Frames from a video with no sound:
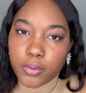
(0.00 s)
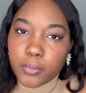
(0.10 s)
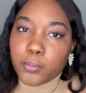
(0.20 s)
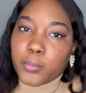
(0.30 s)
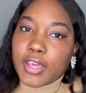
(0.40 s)

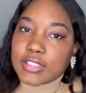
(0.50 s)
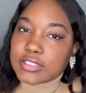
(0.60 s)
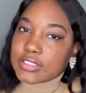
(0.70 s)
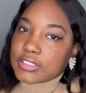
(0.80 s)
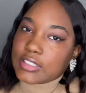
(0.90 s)
we get to
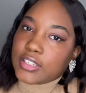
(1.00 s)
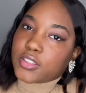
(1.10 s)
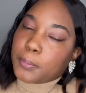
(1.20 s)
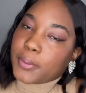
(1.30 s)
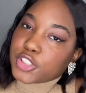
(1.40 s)
see
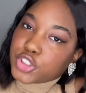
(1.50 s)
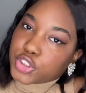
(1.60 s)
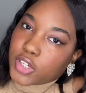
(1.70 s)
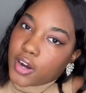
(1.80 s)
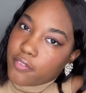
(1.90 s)
the
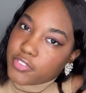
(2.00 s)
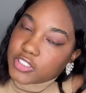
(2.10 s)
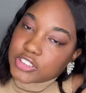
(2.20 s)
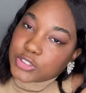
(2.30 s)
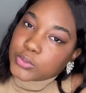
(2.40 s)
picture of the
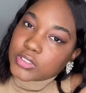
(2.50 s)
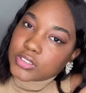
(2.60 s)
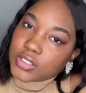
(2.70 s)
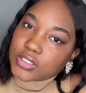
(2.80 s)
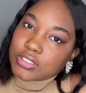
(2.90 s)
student
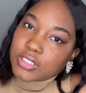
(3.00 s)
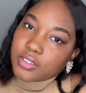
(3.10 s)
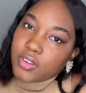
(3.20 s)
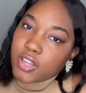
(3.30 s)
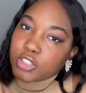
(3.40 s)
and stuff,
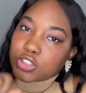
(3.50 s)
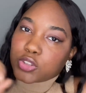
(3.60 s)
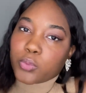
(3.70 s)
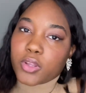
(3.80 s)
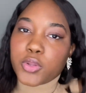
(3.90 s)
so
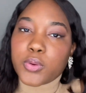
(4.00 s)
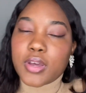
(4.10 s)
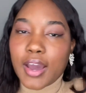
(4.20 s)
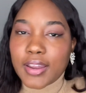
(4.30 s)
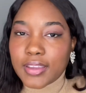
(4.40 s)
then you can
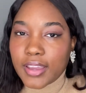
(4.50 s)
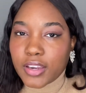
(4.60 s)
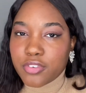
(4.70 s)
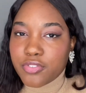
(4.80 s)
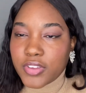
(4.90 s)
kind of get
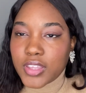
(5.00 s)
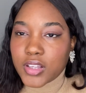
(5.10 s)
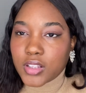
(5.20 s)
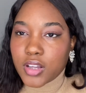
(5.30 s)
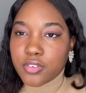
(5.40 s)
a
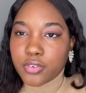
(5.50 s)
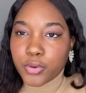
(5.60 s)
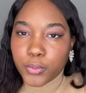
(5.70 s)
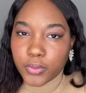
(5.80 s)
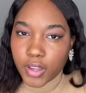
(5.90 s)
feel of
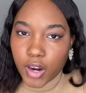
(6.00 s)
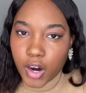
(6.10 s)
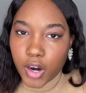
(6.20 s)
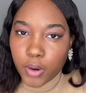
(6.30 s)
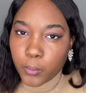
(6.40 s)
who they
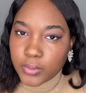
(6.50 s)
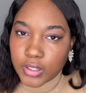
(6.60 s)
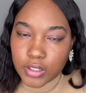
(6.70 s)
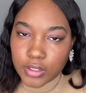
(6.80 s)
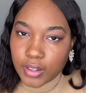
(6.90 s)
are, what they
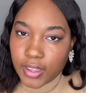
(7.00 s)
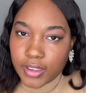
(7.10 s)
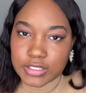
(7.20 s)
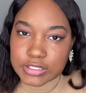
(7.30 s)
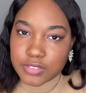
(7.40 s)
look like
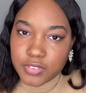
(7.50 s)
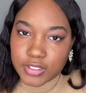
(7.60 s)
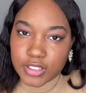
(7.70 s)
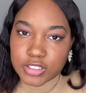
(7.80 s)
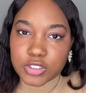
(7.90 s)
and stuff like
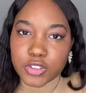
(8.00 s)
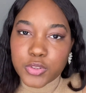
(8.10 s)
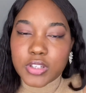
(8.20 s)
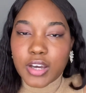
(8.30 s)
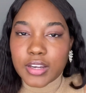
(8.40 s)
that. So then you
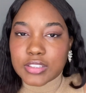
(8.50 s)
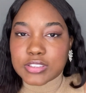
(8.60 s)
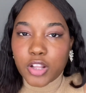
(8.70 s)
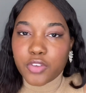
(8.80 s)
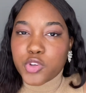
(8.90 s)
can kind of
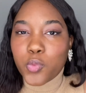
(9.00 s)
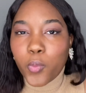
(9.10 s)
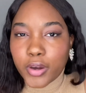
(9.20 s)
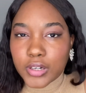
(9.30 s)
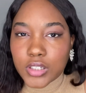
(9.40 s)
tell if you
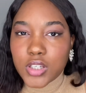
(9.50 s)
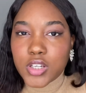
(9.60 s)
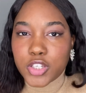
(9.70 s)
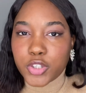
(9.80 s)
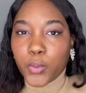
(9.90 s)
wanna,
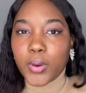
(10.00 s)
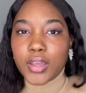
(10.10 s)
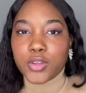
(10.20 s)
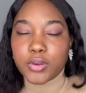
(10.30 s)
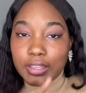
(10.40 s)
you know,
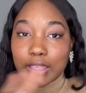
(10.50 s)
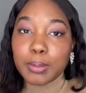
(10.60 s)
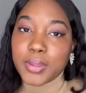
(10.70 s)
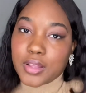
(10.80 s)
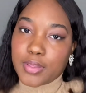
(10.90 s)
you could
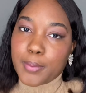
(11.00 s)
email them